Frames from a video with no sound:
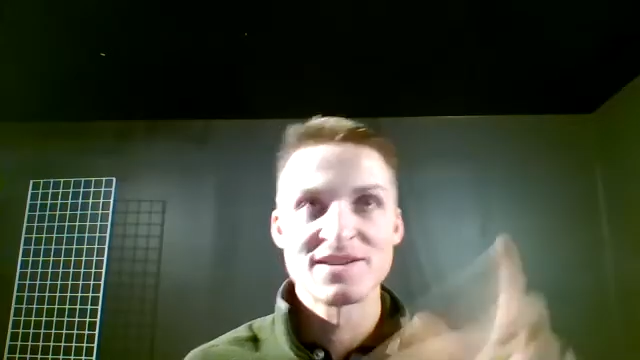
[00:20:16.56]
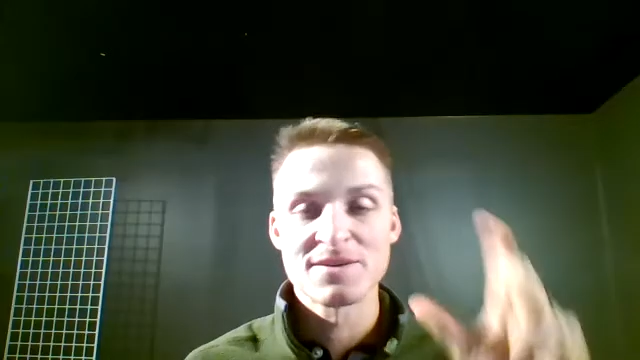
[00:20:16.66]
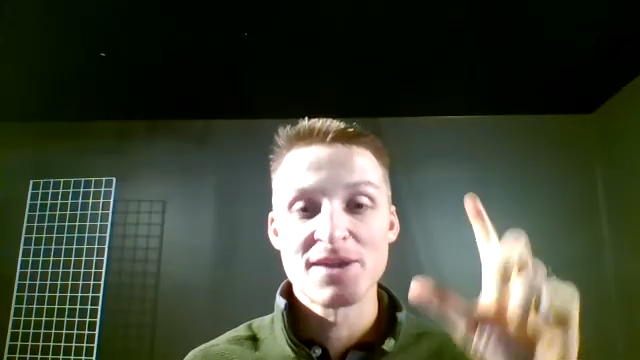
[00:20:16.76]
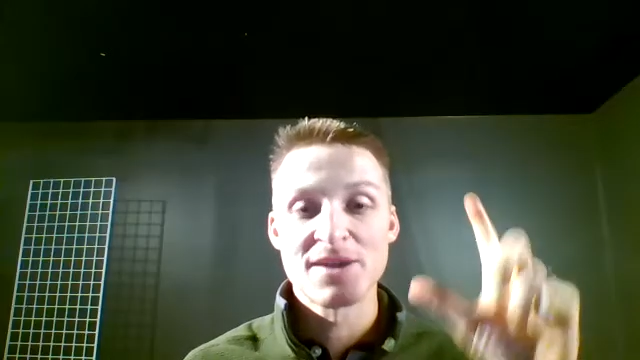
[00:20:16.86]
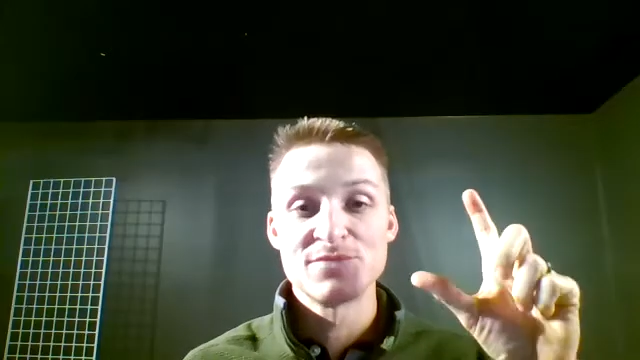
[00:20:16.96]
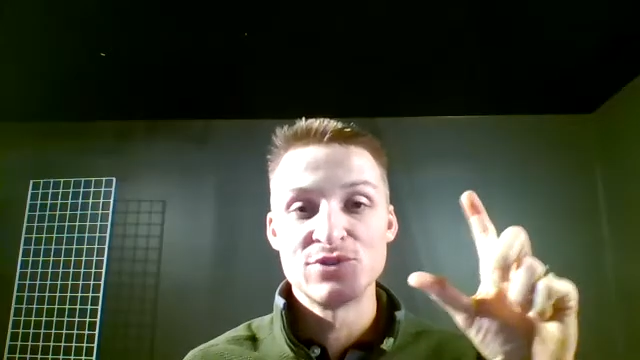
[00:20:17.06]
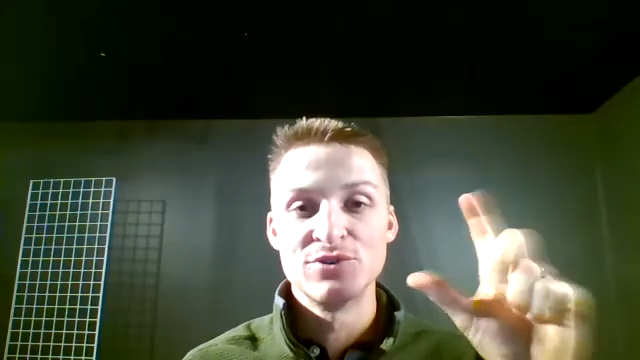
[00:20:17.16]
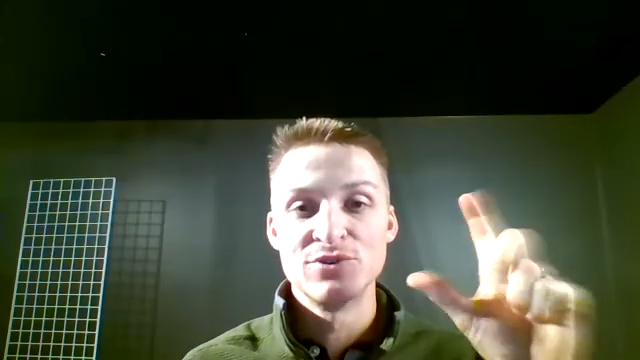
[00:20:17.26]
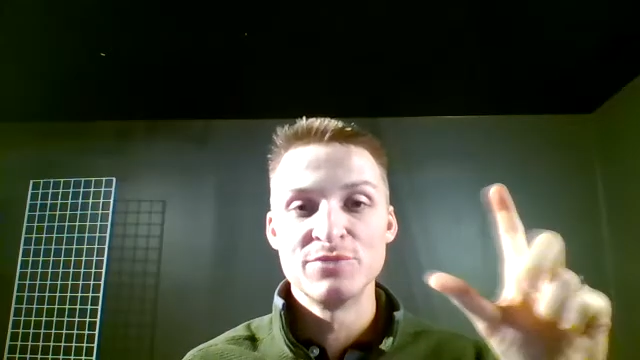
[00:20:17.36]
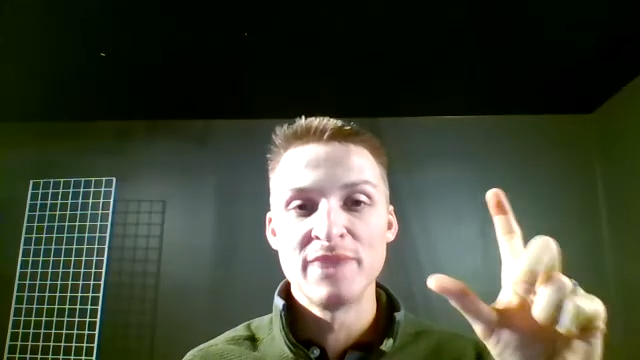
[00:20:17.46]
sometimes you
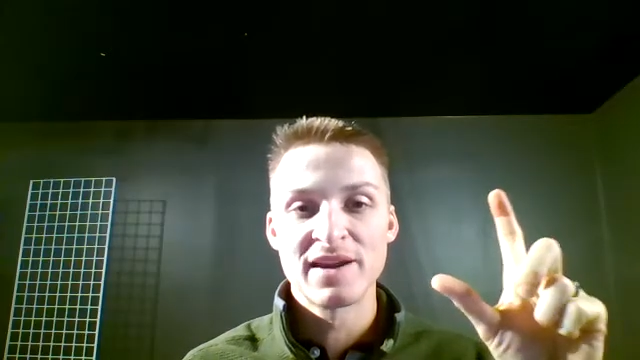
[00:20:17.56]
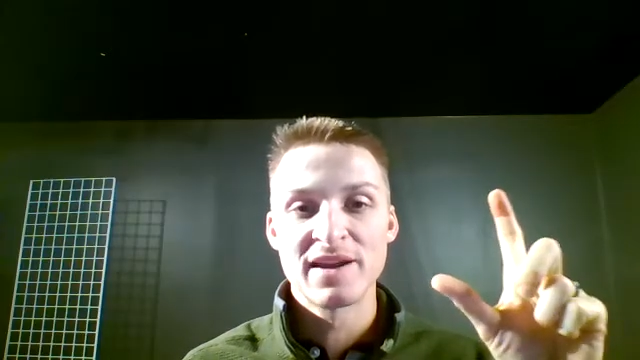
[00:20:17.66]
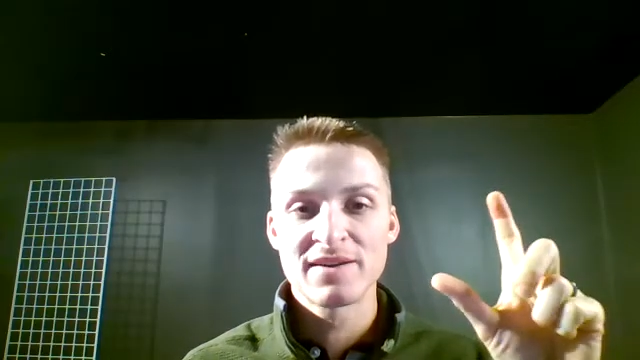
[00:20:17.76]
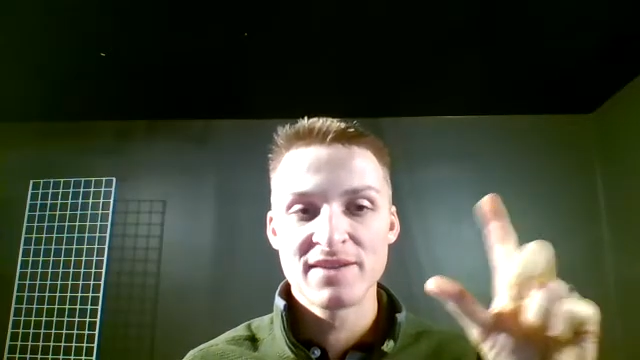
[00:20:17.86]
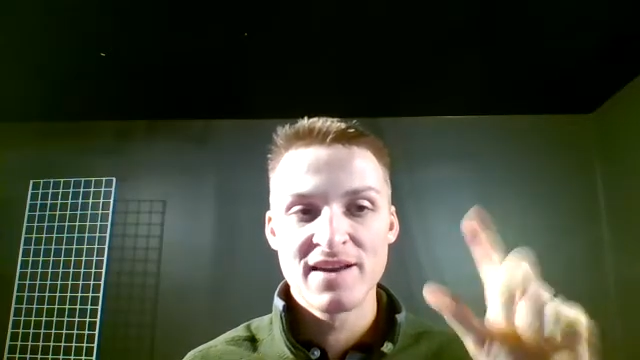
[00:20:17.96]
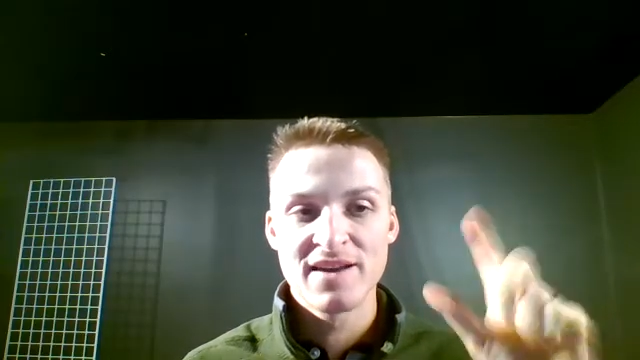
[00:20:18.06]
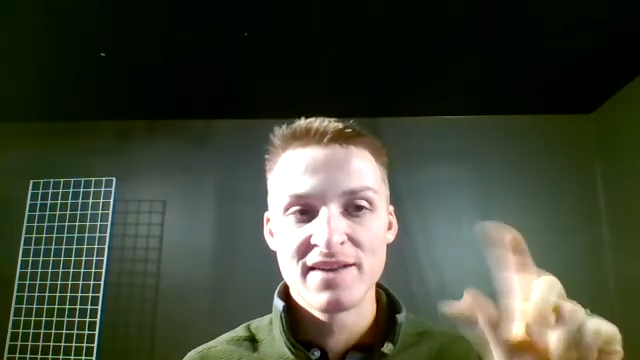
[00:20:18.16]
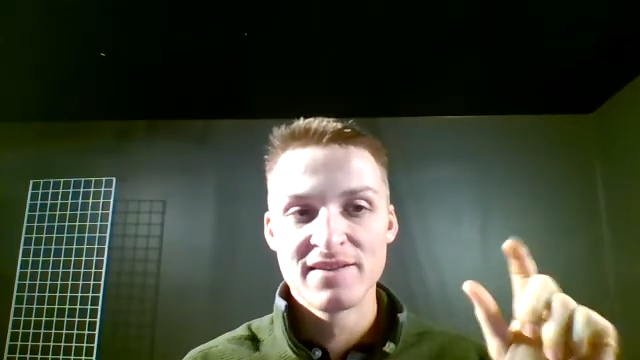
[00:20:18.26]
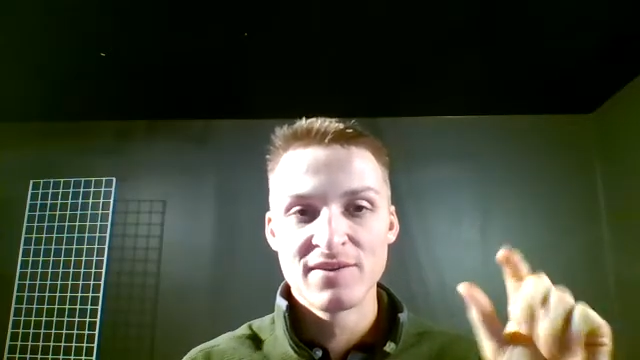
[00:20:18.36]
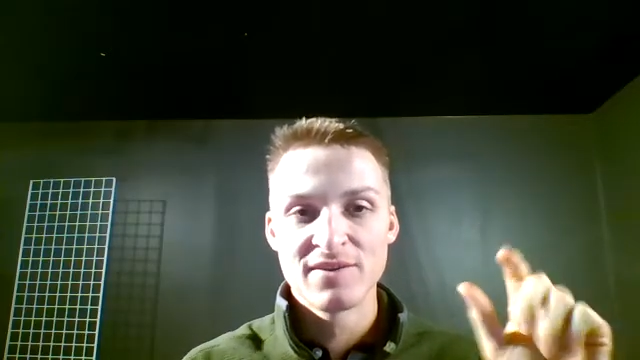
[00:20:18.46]
do make
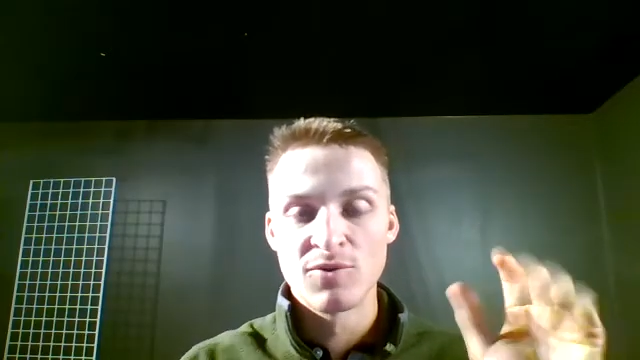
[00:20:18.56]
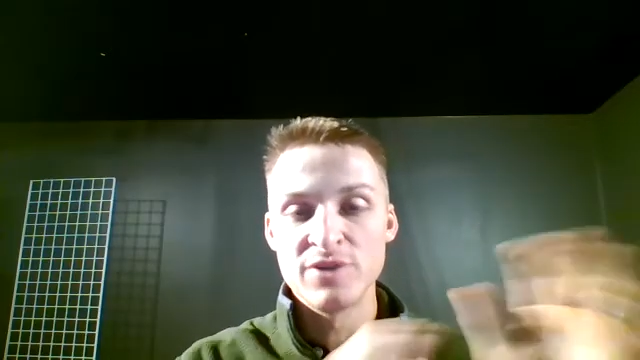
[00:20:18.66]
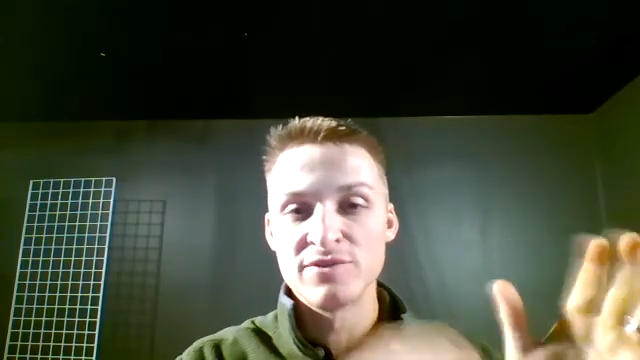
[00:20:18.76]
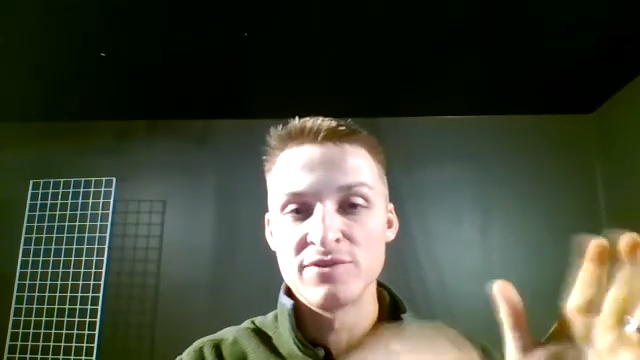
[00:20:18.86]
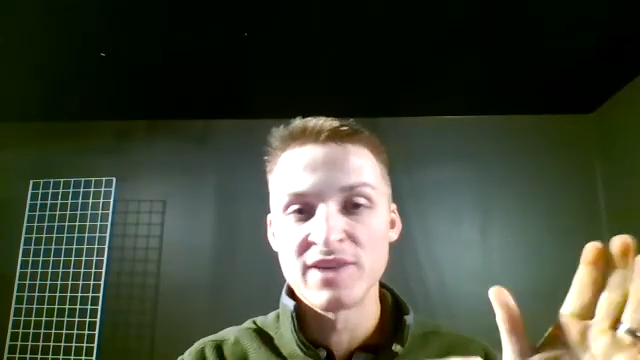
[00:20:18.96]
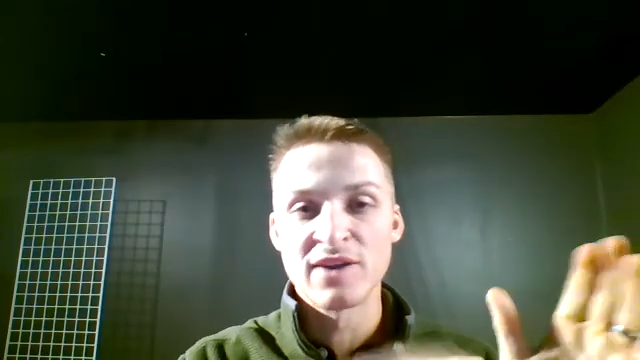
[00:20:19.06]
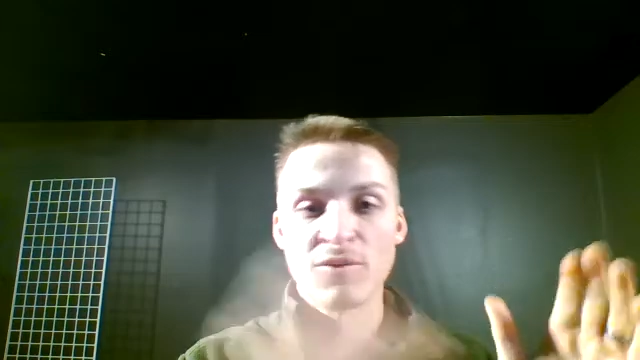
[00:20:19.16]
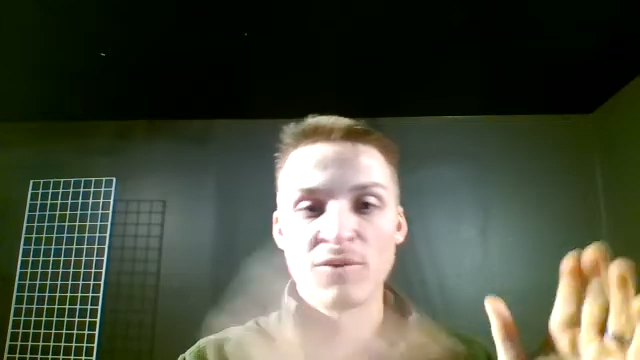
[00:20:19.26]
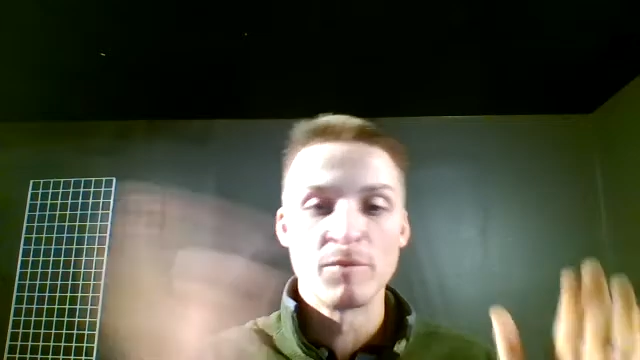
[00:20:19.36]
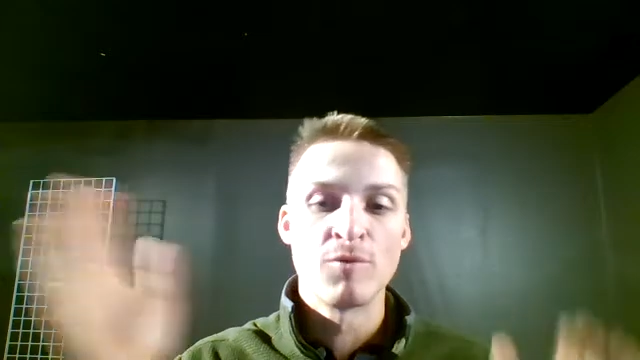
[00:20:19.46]
what you think
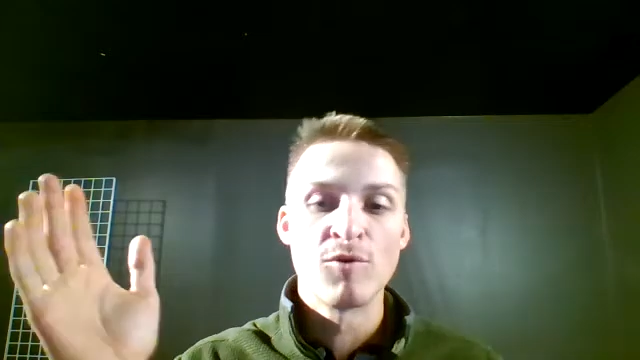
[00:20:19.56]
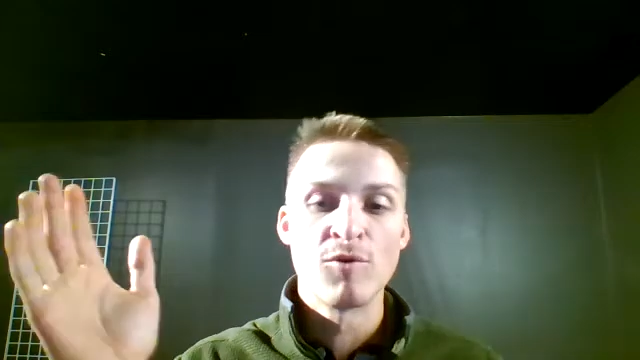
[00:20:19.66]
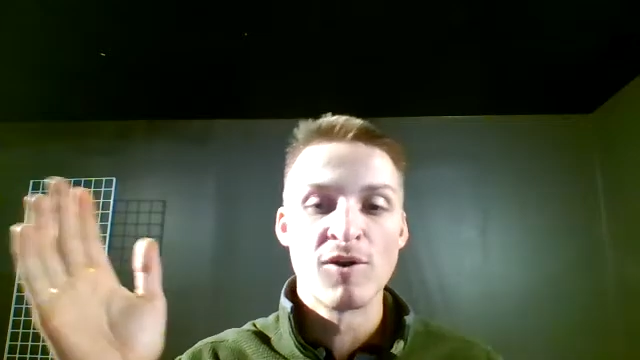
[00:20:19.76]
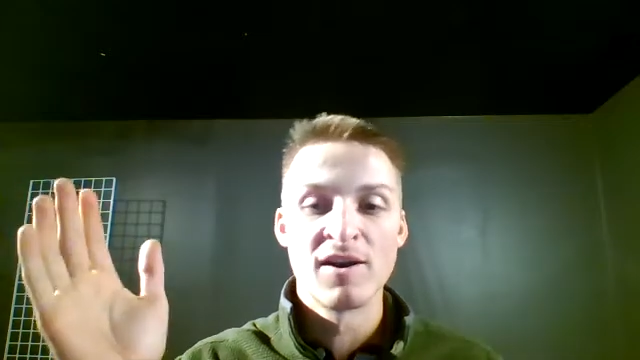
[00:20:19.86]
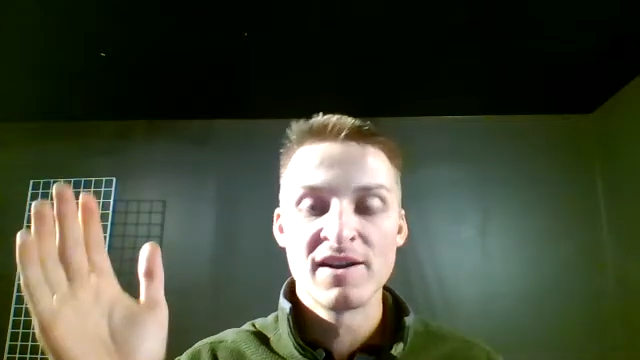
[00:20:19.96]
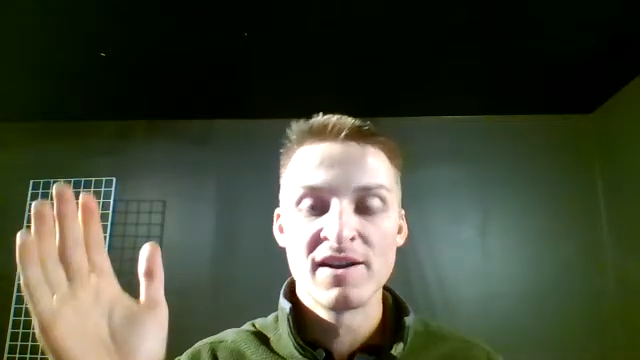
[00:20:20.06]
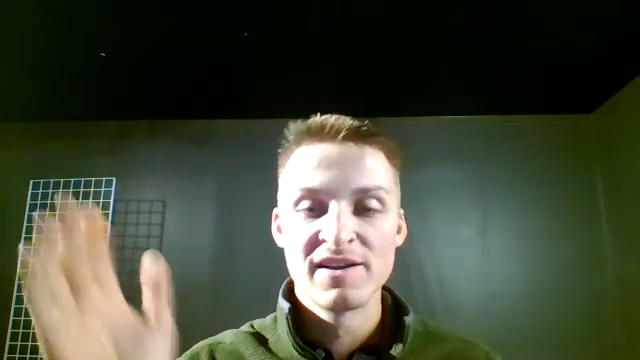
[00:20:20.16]
or more,